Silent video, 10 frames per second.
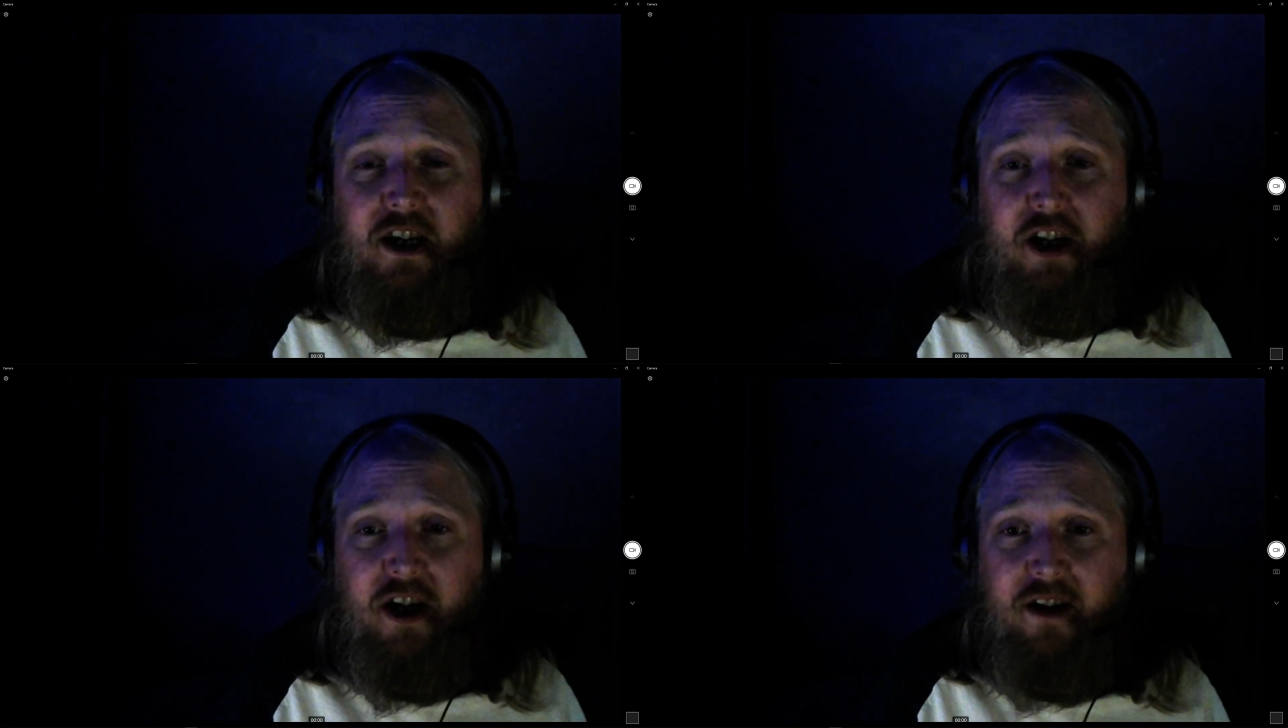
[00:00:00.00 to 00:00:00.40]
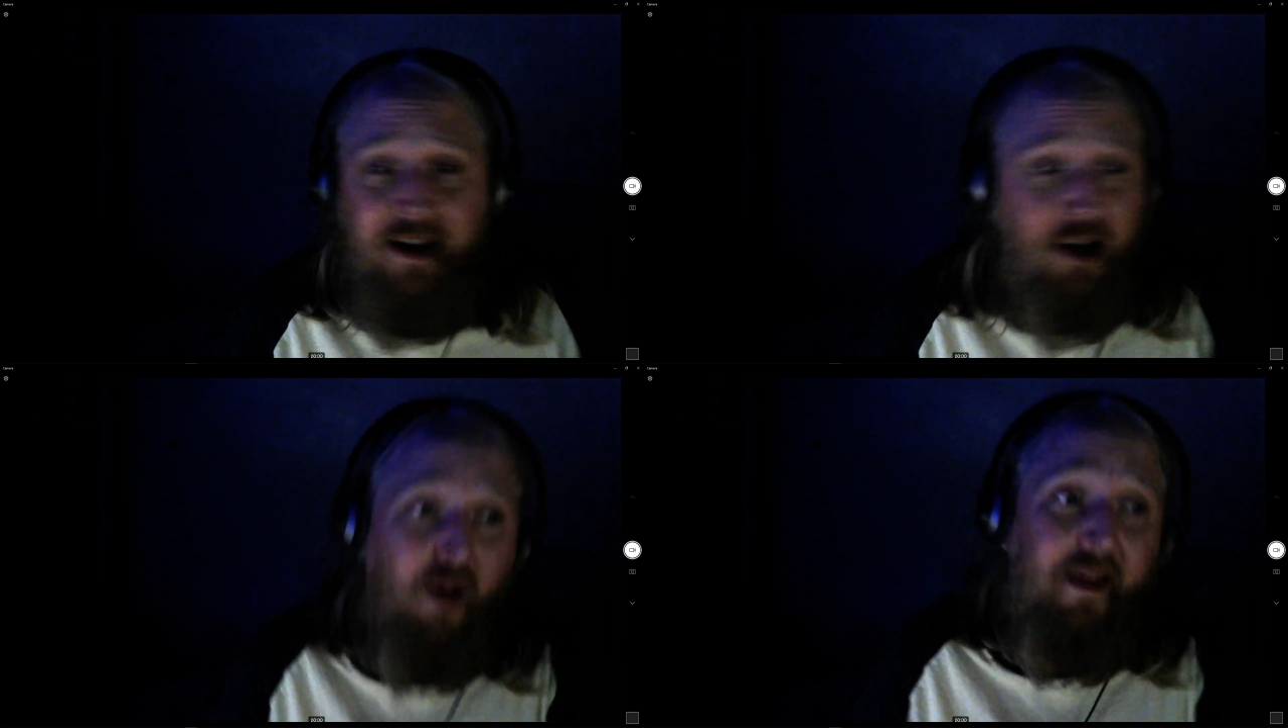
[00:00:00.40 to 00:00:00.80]
They're
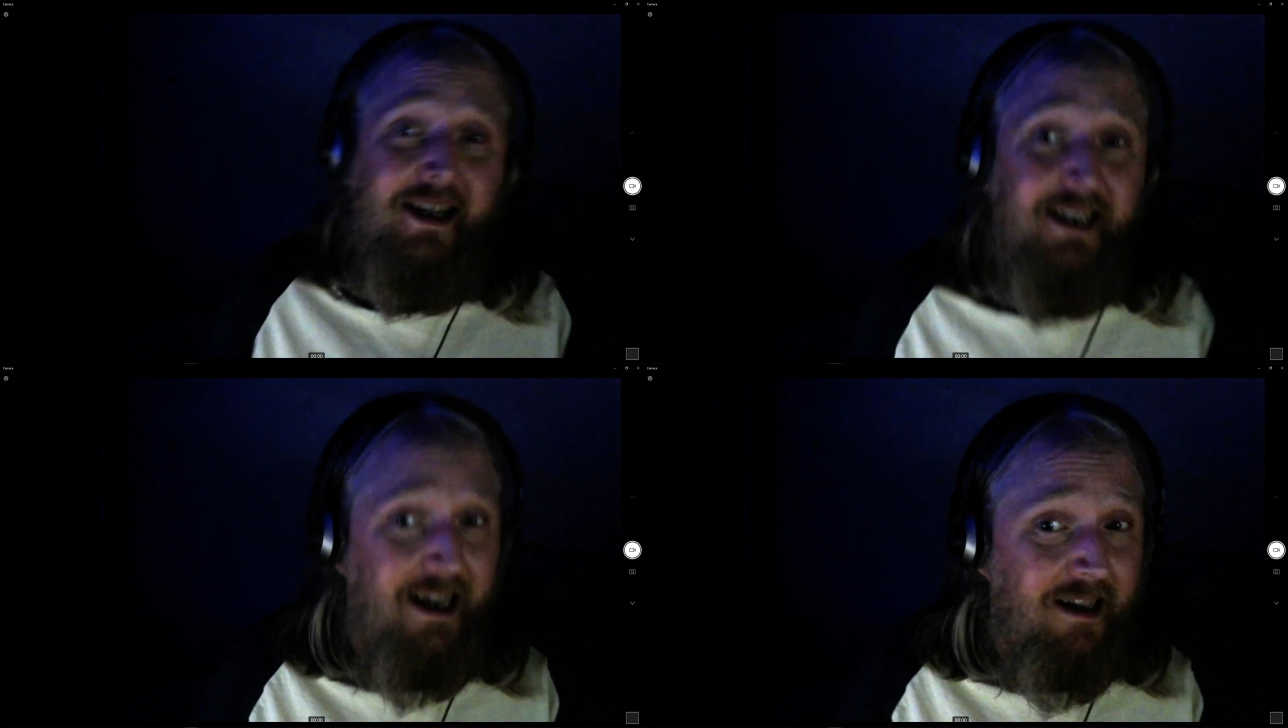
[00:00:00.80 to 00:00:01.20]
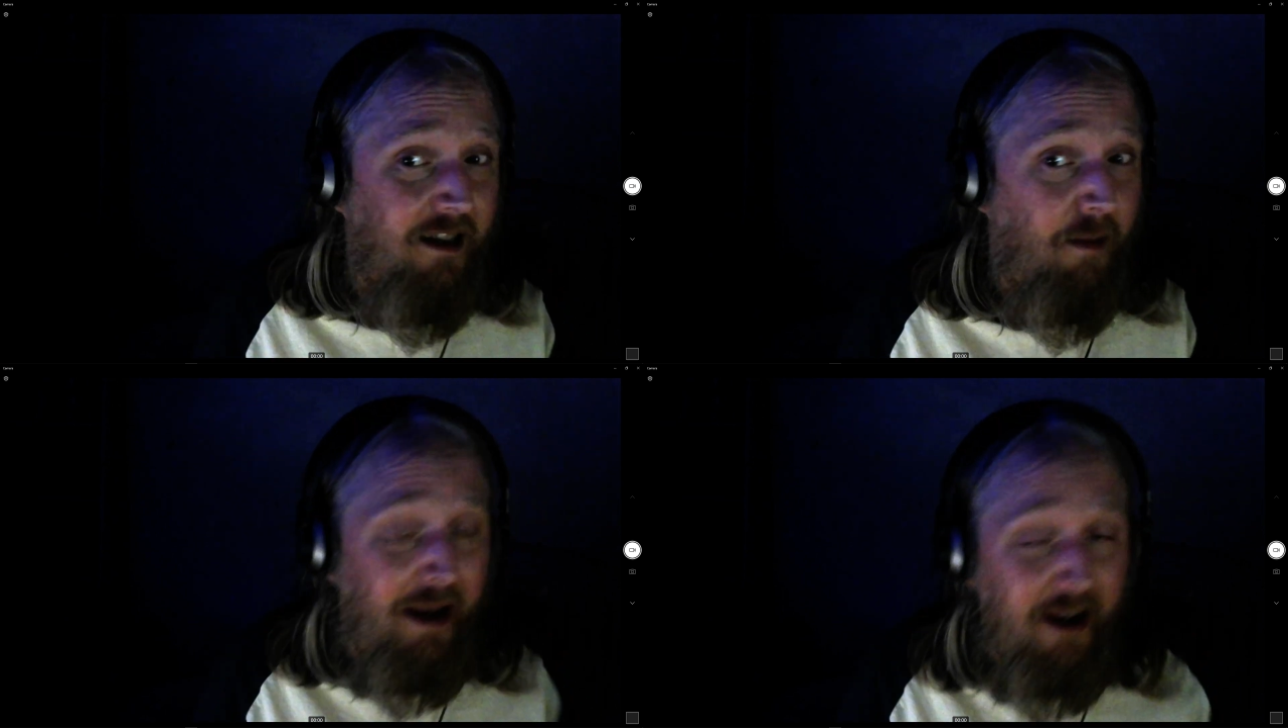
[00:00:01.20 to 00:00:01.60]
not that skilled
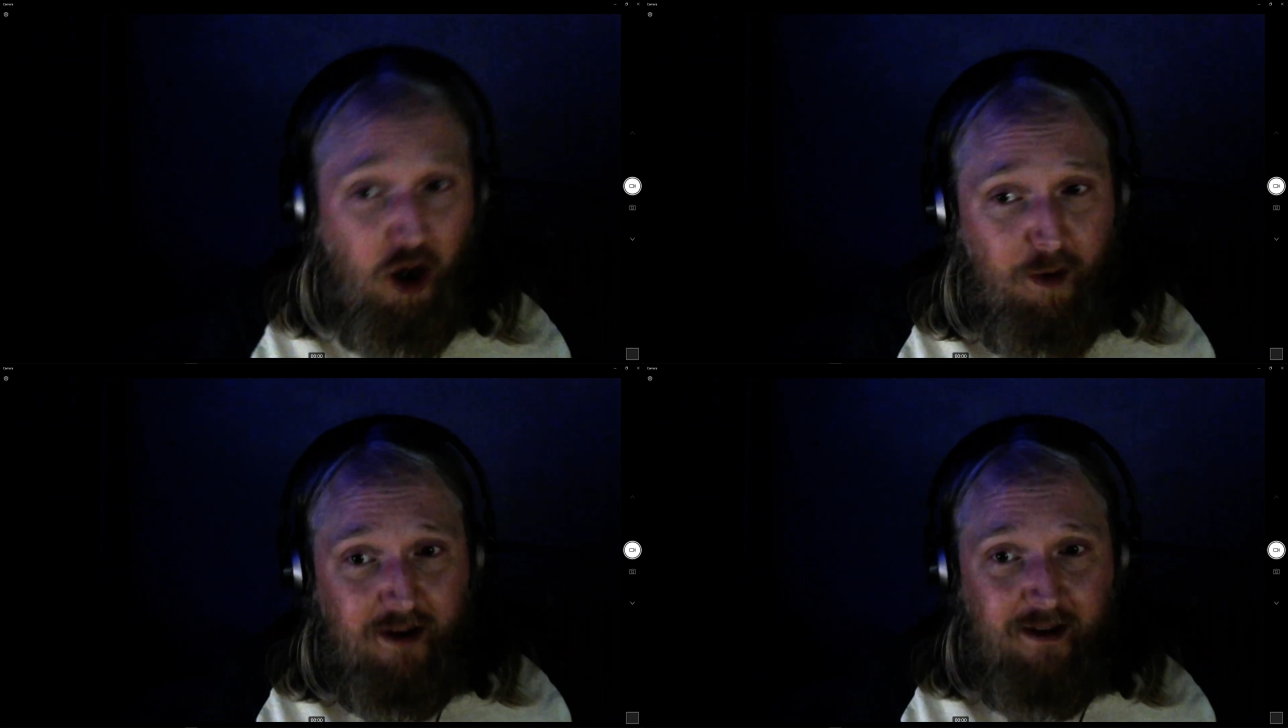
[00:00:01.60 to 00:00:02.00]
at being human.